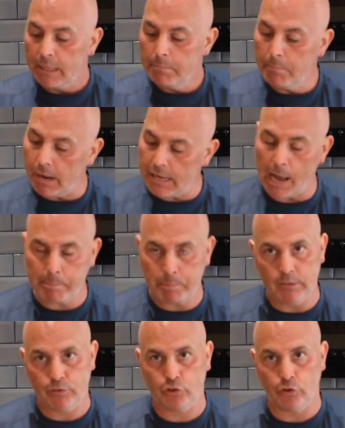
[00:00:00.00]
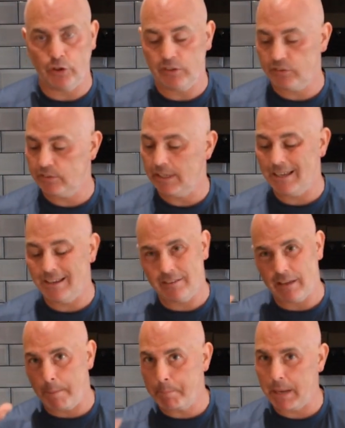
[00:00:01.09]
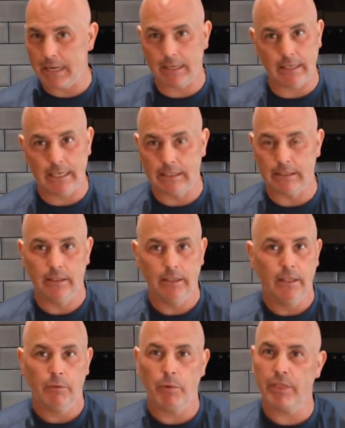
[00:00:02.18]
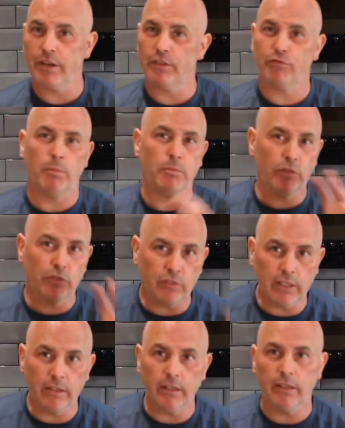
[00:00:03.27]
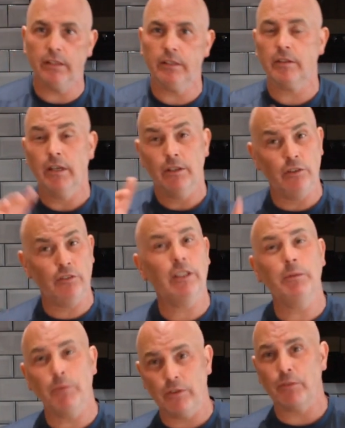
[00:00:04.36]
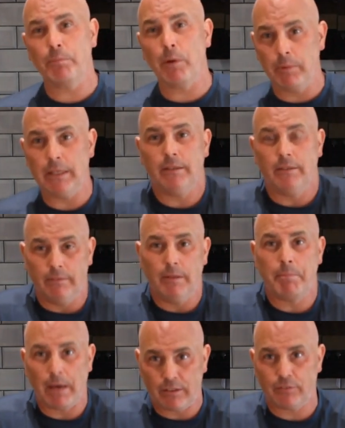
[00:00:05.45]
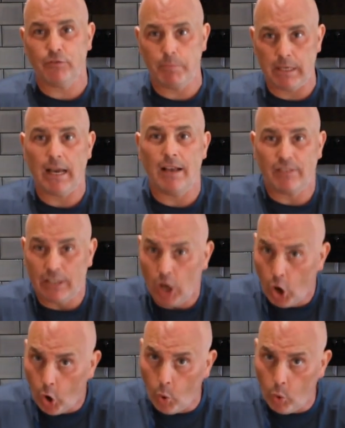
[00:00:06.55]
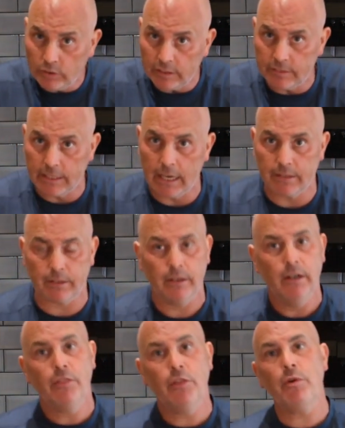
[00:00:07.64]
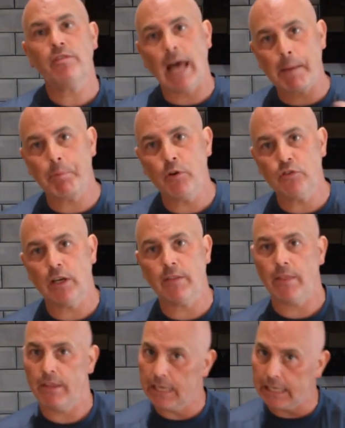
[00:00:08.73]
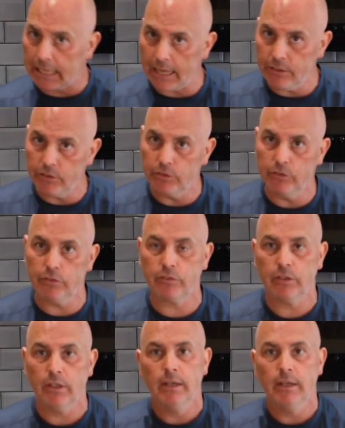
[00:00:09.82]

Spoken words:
My apple of choice is a Pink Lady, whether it's from New Zealand. New Zealand ones are probably the best for me, as in holding together. There is apples out there that you can use,